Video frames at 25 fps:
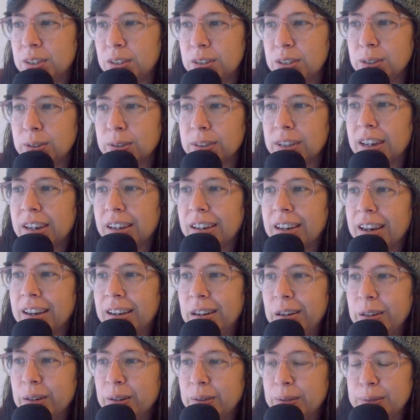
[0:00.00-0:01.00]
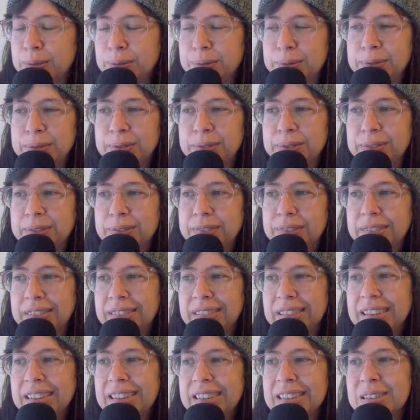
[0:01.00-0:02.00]
to do that kind of,
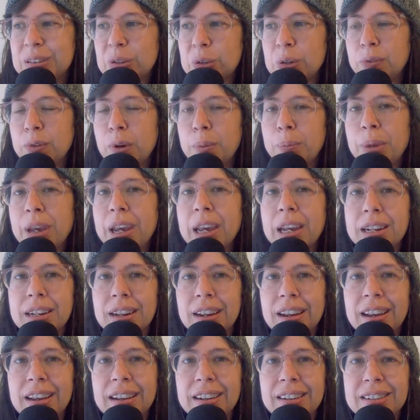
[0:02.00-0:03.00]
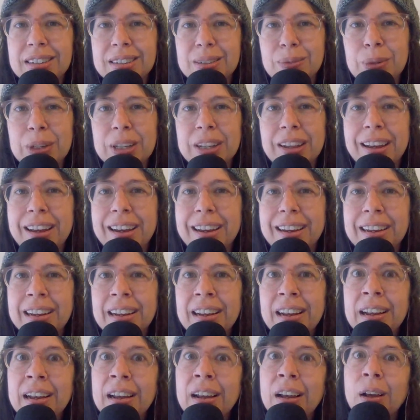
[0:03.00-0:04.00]
it's sort of a band-aid to be like,
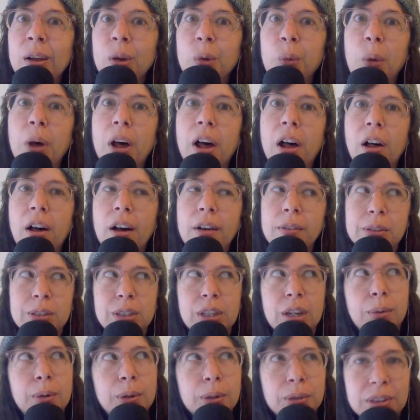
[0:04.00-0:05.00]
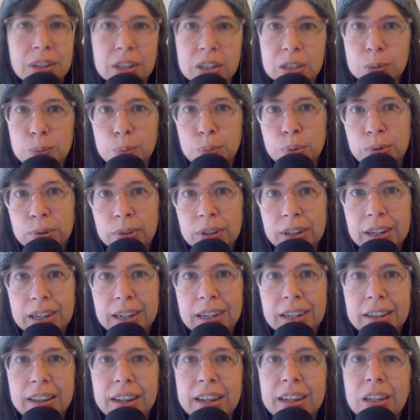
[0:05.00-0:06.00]
well, obviously I wrote this
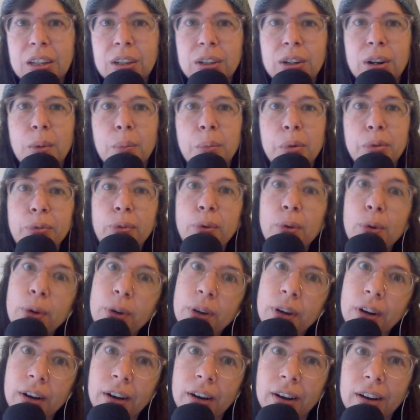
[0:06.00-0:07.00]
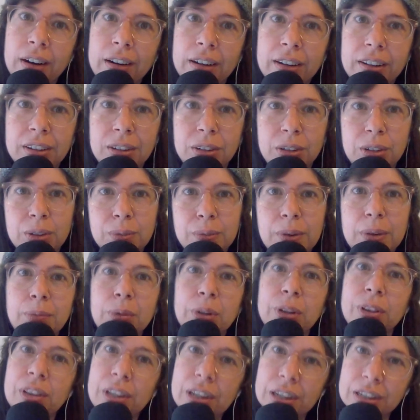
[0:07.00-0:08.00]
pre, like, you know, before, do you
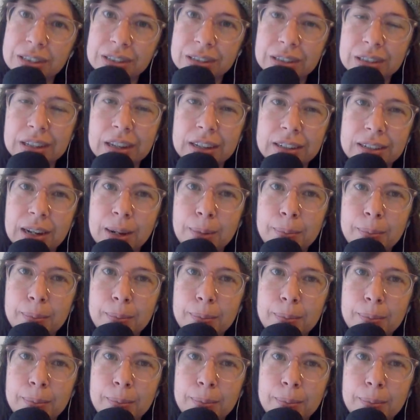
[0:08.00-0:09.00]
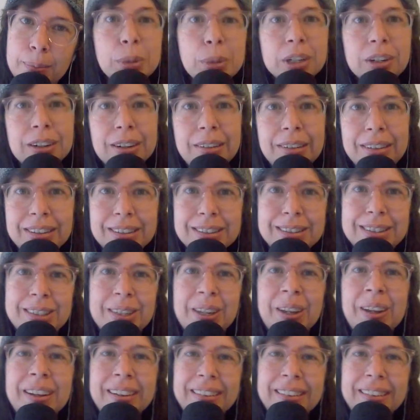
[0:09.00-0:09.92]
remember this type of experience?